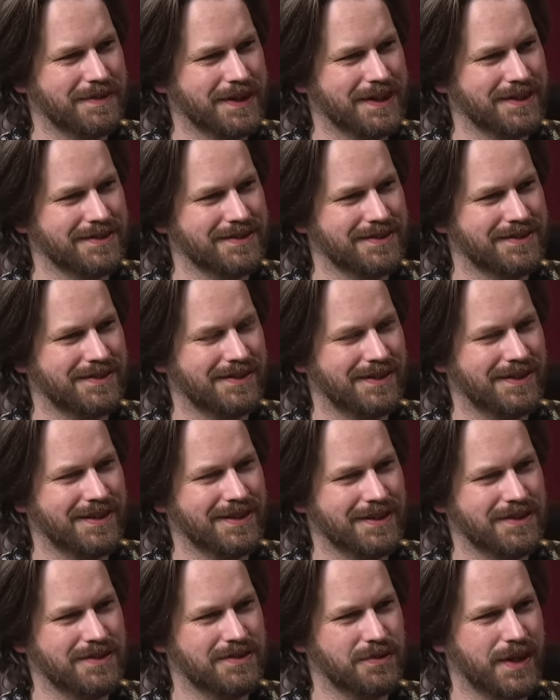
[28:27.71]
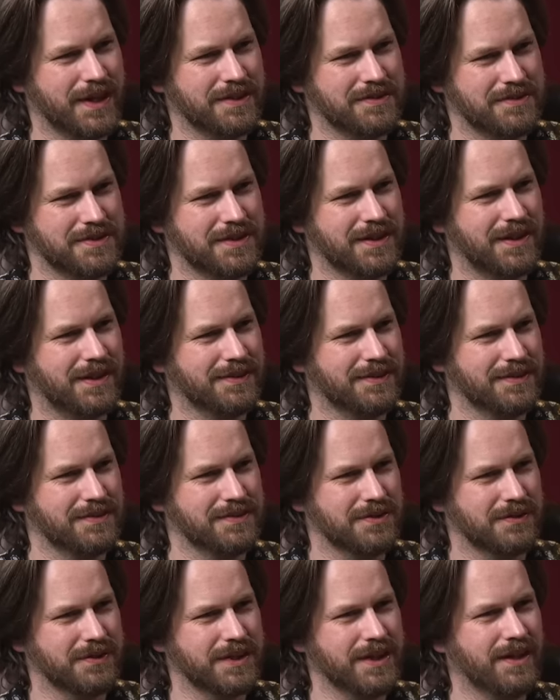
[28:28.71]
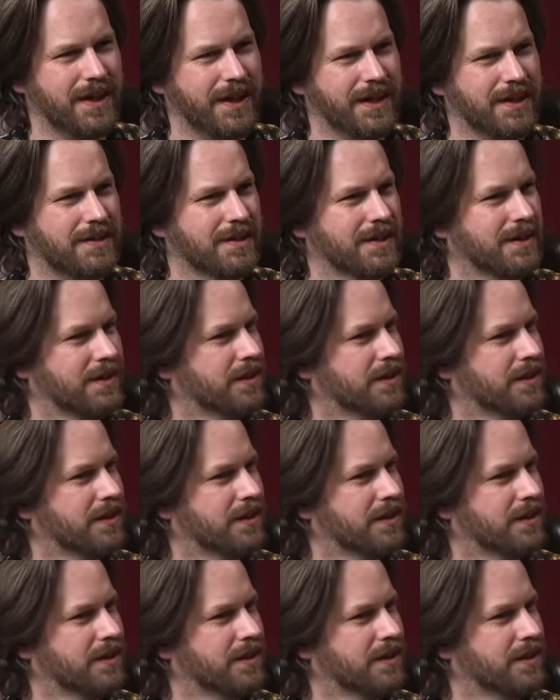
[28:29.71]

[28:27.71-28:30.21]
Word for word: because yeah, in the director's cut, there's only like,